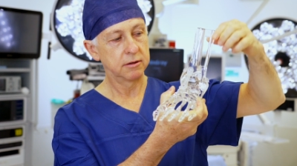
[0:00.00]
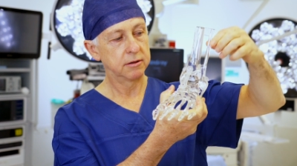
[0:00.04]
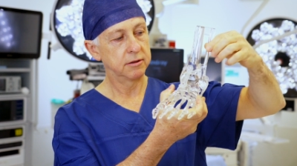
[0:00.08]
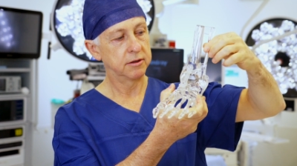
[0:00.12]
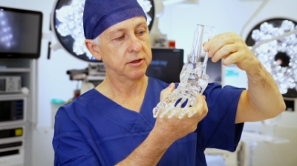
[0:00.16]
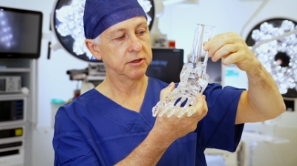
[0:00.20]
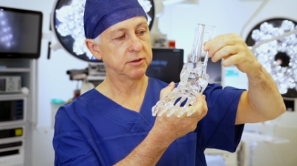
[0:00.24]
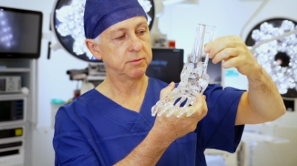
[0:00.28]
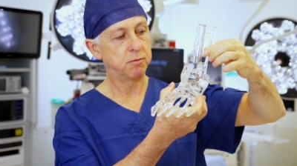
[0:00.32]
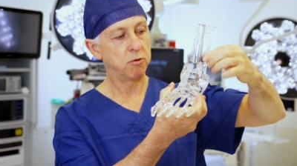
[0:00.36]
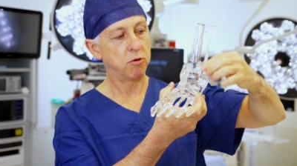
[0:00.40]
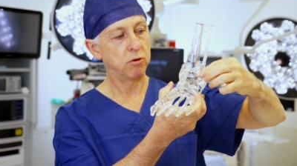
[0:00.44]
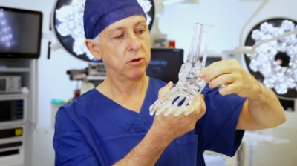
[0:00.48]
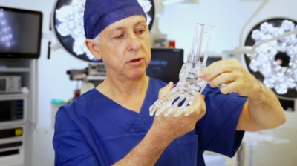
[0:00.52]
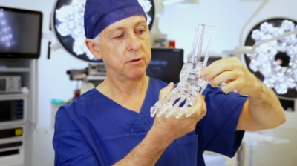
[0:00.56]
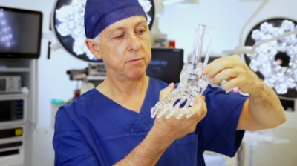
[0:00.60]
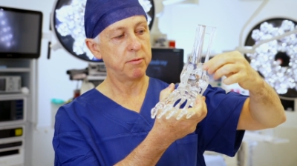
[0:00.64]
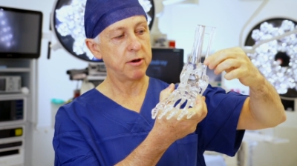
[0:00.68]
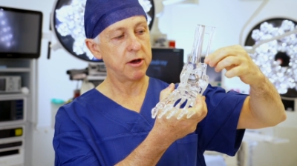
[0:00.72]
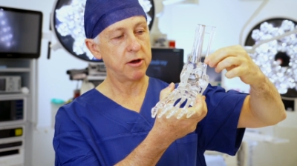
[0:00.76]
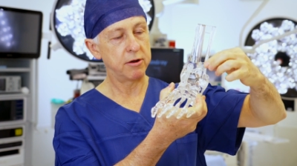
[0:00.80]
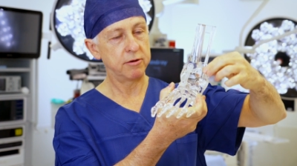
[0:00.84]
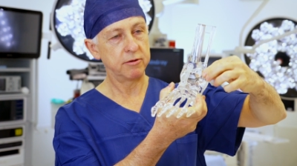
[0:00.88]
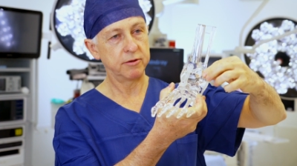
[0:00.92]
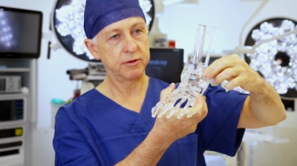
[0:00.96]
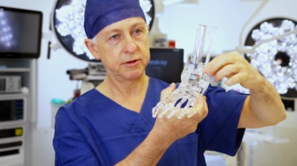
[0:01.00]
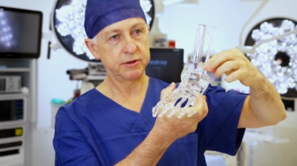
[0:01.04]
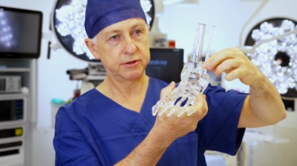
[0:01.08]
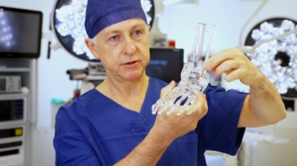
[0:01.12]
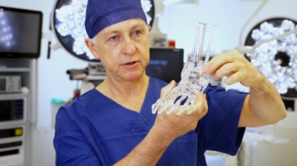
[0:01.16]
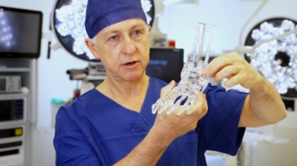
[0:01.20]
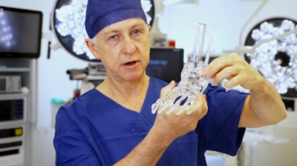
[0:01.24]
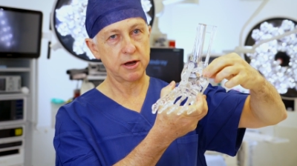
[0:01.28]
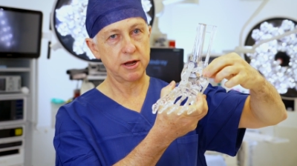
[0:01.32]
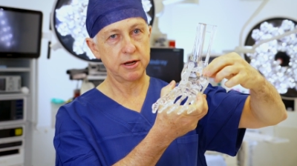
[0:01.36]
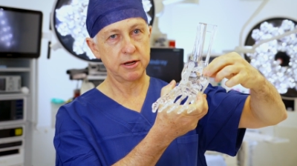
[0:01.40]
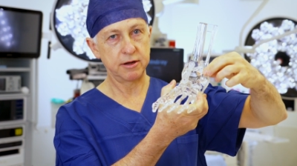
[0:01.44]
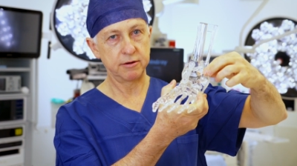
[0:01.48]
The smaller bone on the
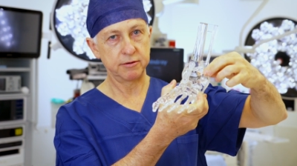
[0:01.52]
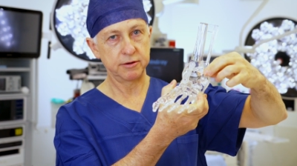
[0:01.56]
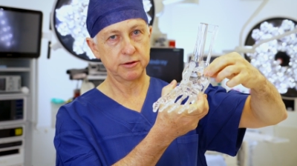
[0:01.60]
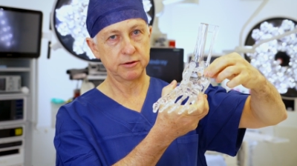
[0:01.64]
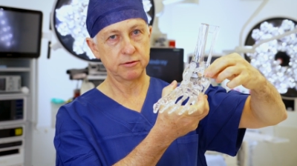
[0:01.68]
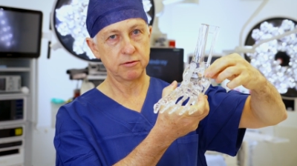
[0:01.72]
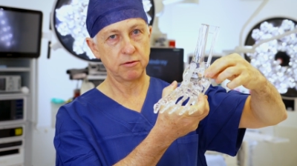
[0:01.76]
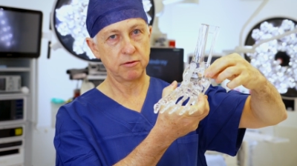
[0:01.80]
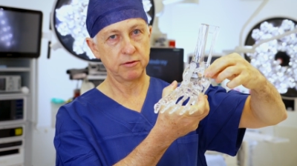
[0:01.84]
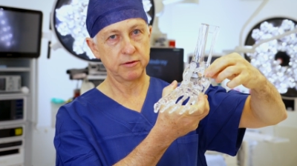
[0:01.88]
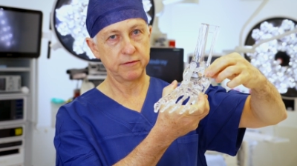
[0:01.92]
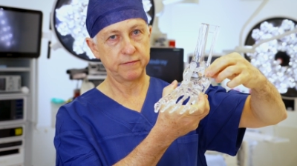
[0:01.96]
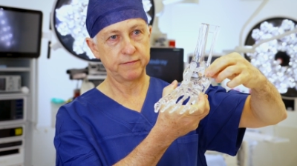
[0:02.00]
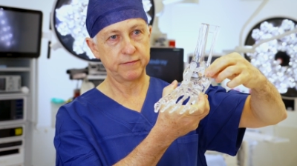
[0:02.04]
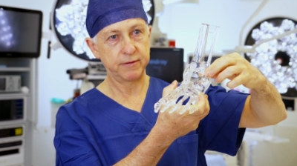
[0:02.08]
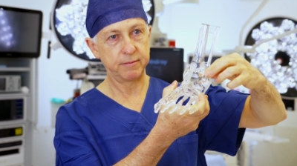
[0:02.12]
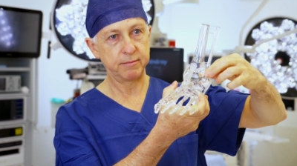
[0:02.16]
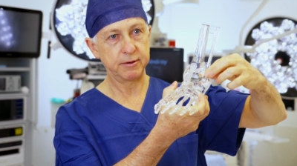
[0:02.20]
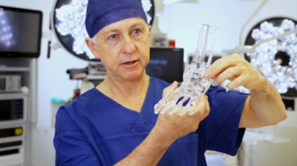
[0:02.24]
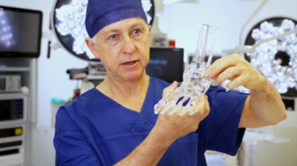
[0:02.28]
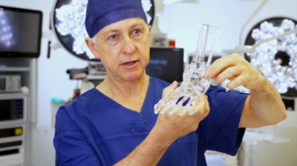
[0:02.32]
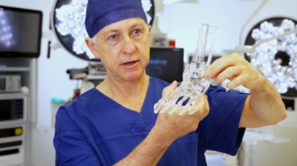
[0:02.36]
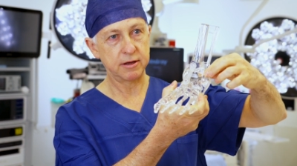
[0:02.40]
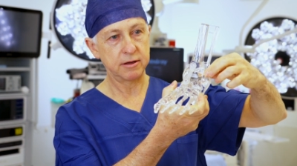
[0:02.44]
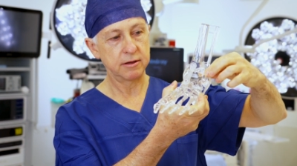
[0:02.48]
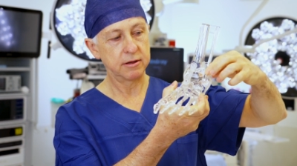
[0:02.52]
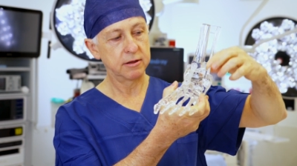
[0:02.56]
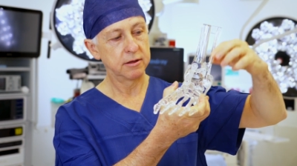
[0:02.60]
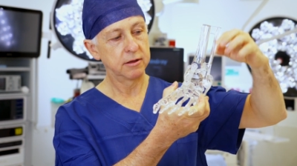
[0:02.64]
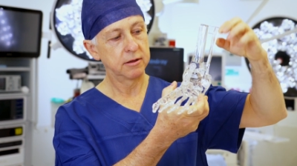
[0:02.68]
side here is called the fibula,